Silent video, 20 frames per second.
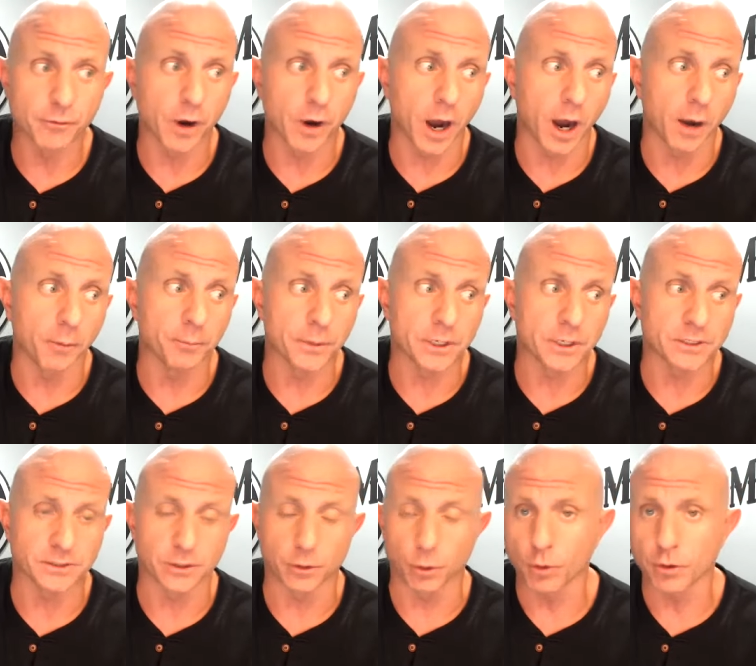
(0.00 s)

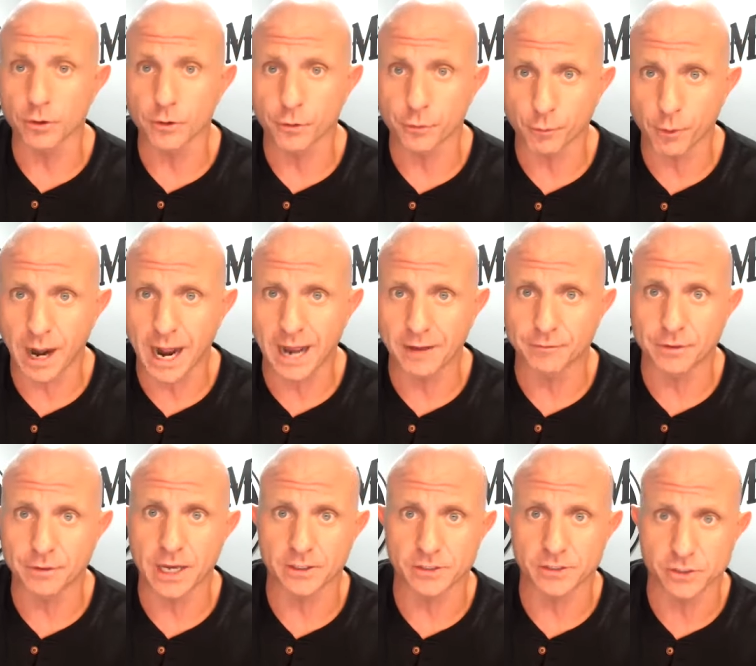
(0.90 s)
Because um, in order to thrive,
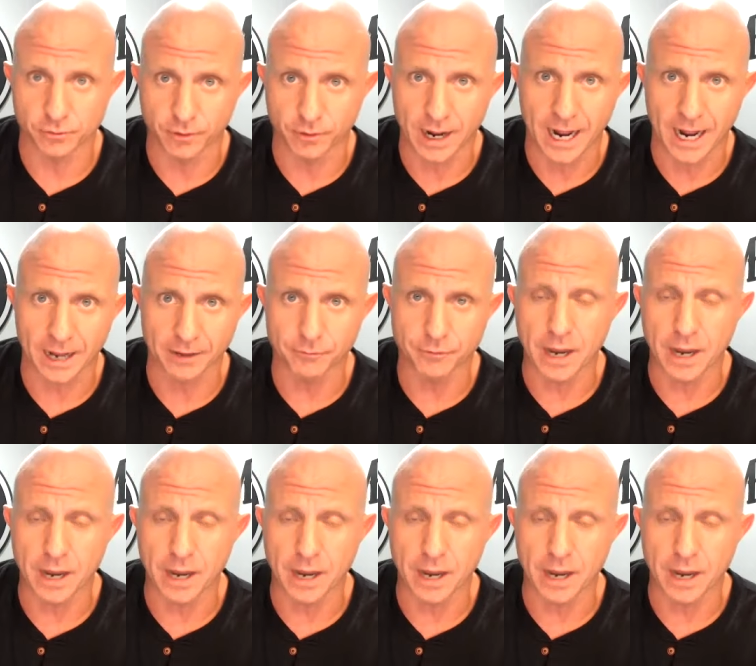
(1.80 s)
you got to survive.